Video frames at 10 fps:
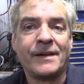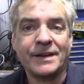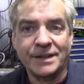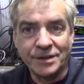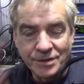
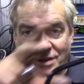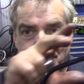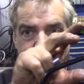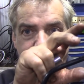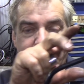You know, you could
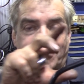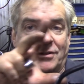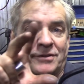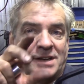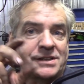see it
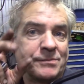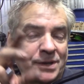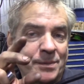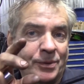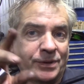fluorescing when
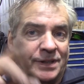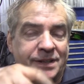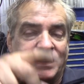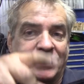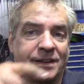you put
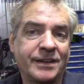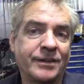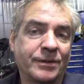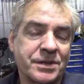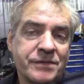the
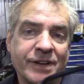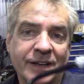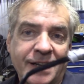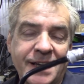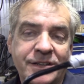
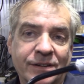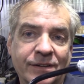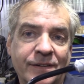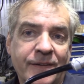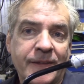ultraviolet light on.
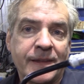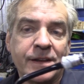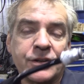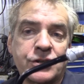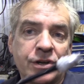
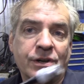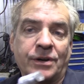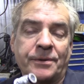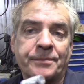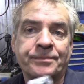
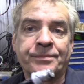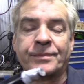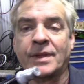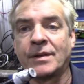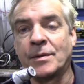So
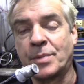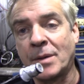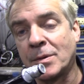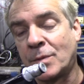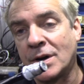the
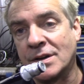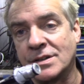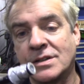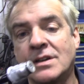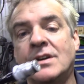problem
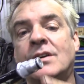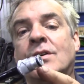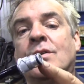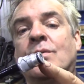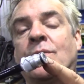was
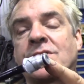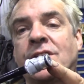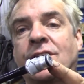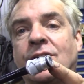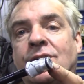
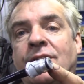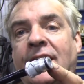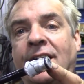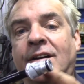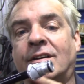it the
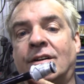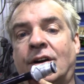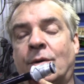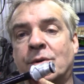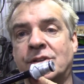O-ring
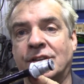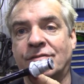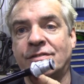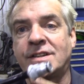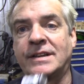or was it the
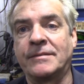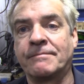fitting?